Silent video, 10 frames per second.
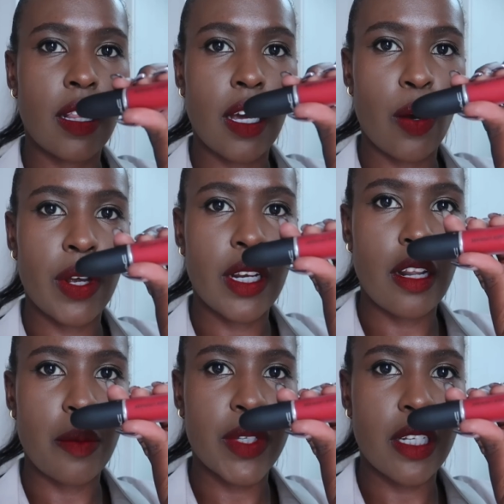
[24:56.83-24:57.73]
Liquid
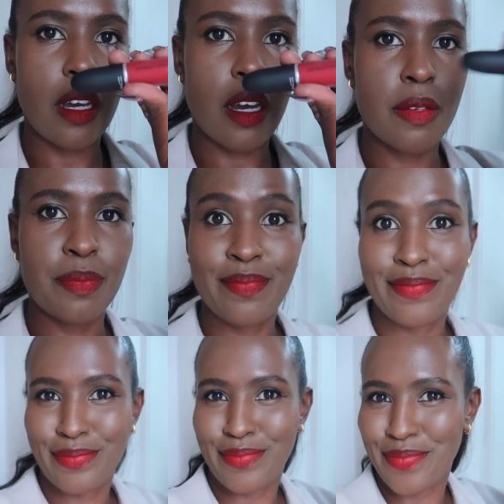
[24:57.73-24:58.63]
Lipstick.
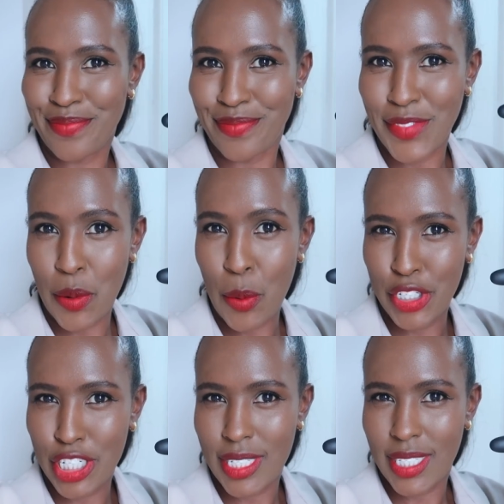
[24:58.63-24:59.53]

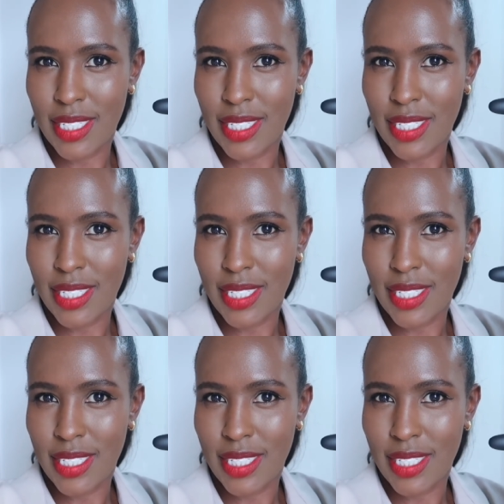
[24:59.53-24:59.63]
Gorgeous.